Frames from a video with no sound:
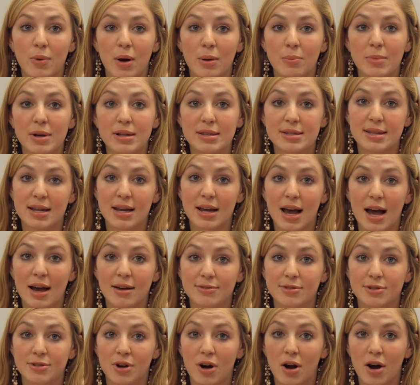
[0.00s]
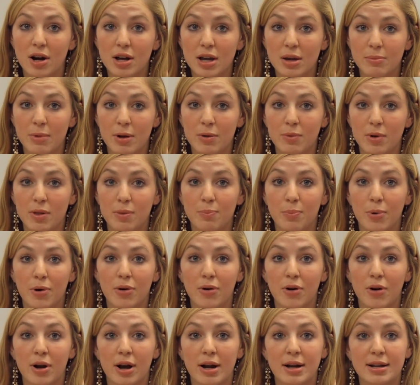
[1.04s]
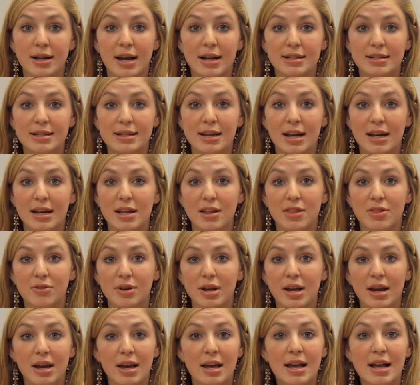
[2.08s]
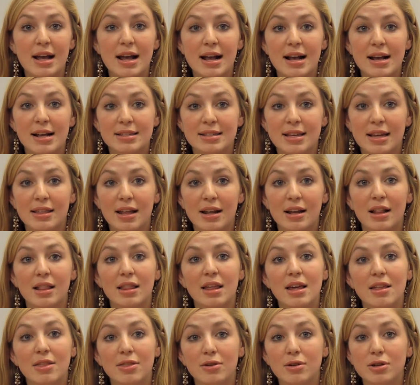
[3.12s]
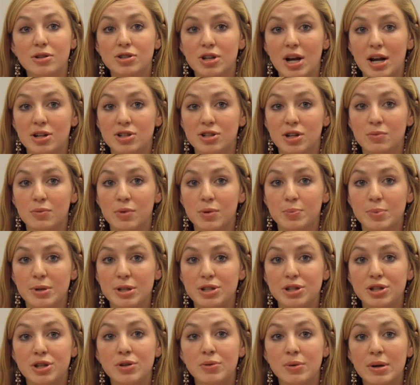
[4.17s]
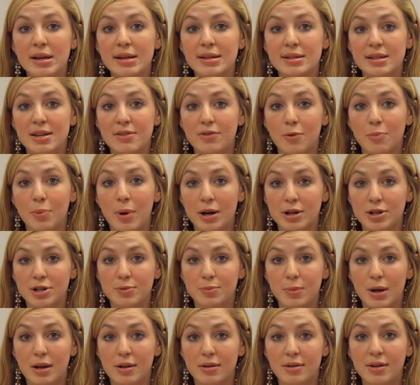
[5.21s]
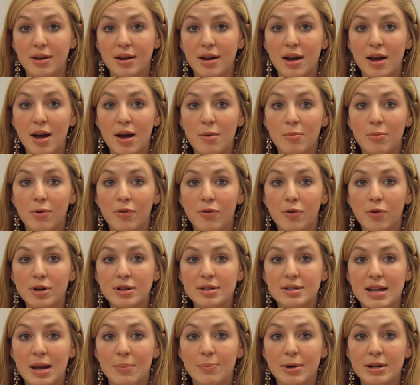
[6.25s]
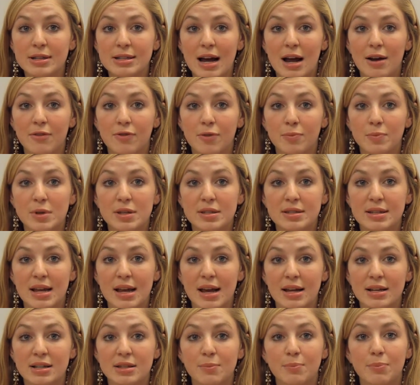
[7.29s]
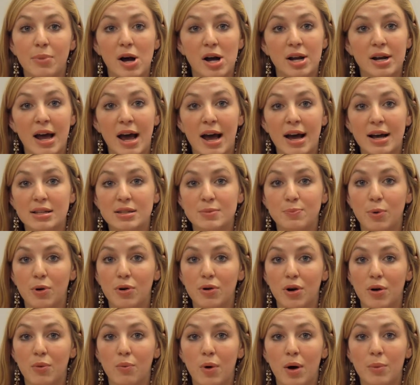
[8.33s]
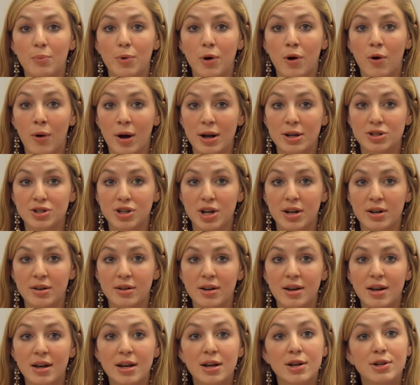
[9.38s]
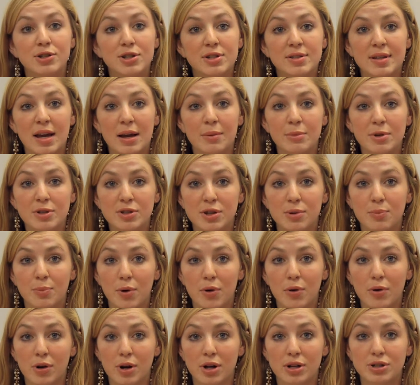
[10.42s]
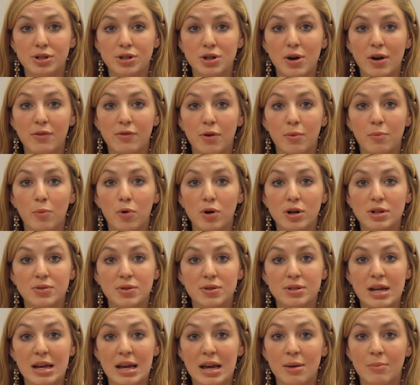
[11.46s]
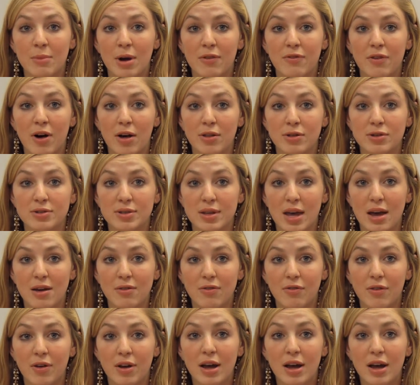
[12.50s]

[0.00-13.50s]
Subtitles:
went missing after an argument with Bulger in 1983, said that a lethal injection would be too easy of a punishment. Before stepping down from the stand, Bond asked Bulger one more question. She said, "Mr. Bulger, do you have remorse for taking my father's life?"